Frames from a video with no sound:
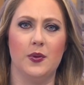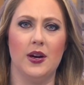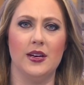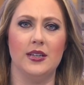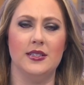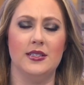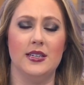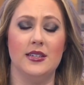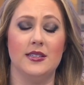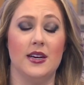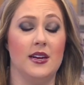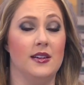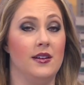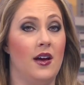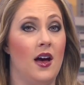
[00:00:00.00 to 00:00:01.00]
pregnancies
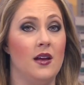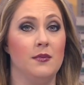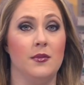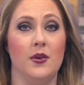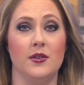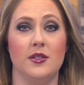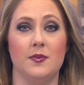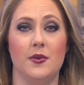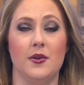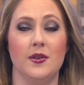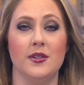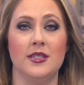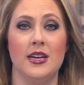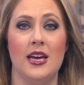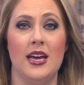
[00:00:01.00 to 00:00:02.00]
and not
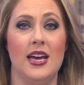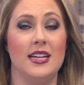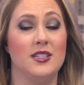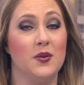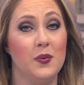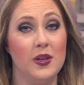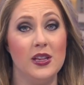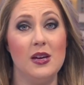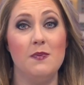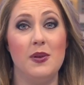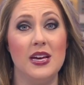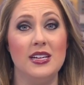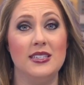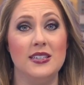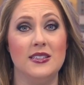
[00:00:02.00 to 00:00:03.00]
multiples. It's a really
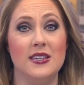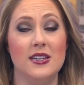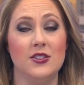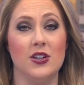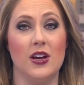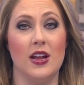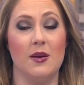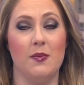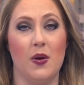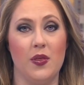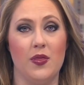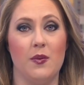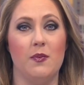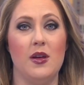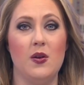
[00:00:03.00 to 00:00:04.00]
big decision, and
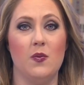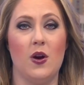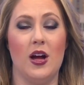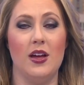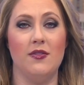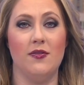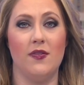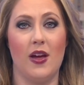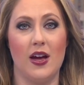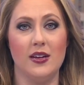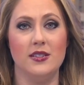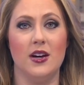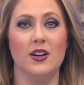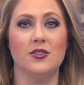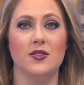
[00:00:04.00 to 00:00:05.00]
both the midwife
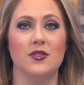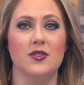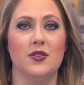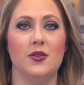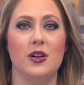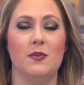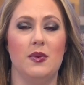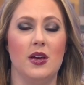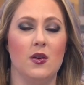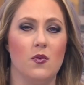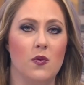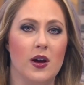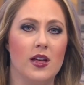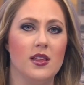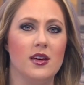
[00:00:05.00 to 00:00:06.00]
and doctors agree
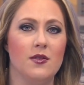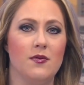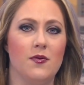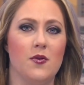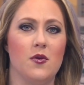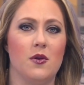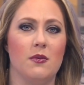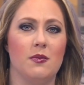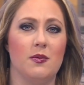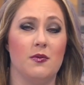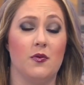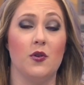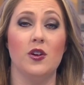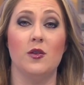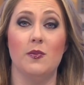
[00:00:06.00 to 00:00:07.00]
being well-informed
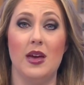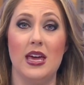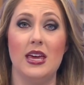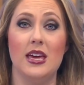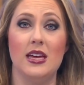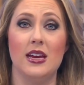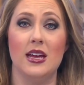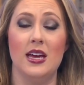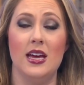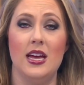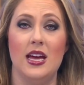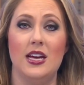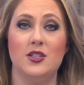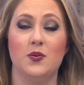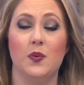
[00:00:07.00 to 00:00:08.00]
before you make it
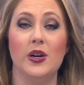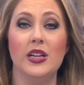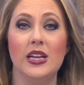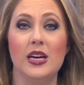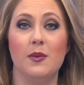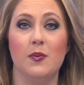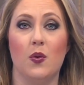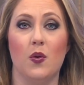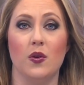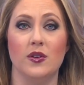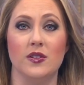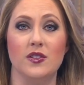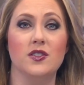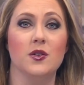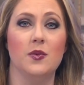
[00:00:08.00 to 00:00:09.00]
is really
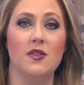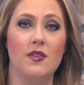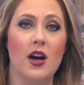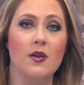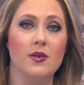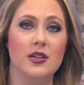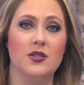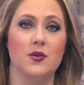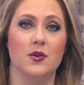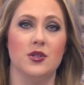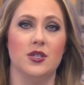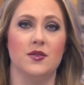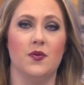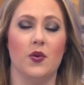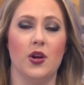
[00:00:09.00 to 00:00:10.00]
important. So we've got
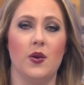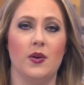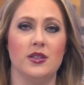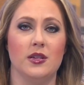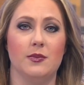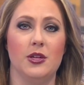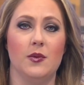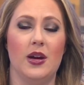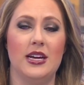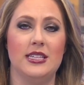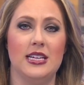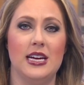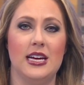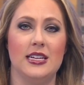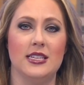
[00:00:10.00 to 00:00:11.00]
resources for you on
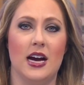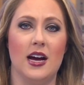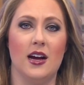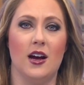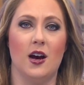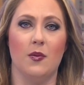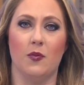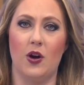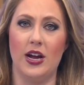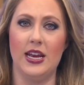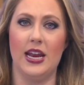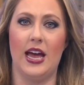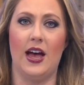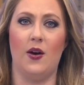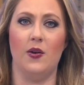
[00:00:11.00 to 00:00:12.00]
WATE.com
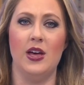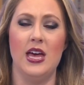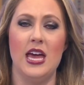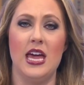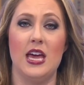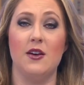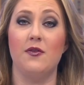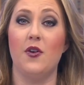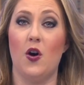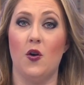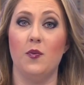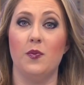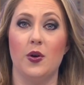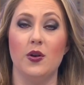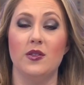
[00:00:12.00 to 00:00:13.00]
right now if
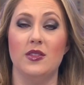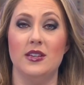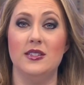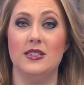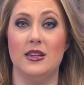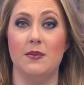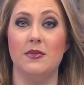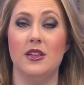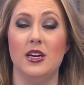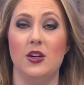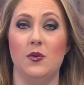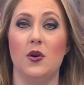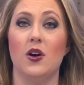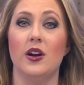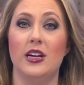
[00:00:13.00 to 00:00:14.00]
home birth is something
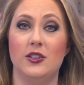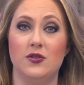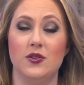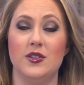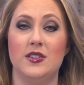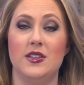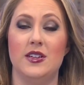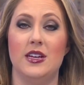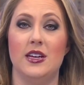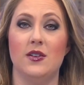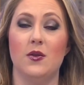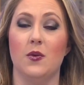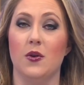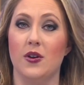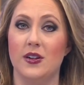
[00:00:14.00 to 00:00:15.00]
you are interested
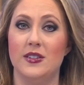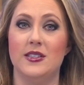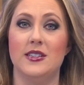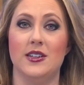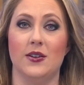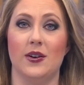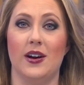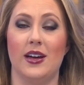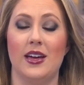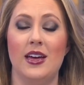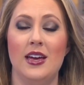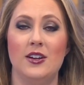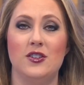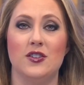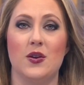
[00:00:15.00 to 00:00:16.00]
in or considering.
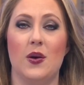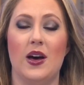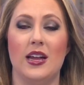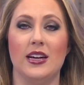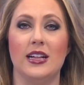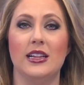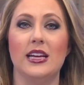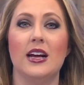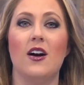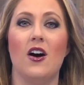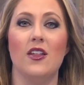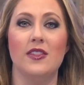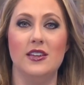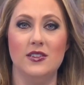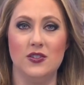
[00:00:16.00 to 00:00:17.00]
Just go ahead and click
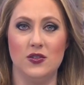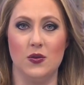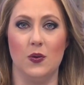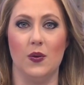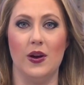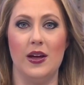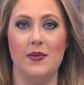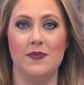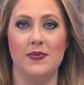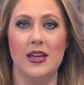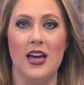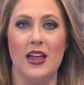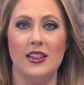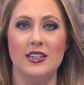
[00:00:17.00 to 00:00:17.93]
on this story. Let's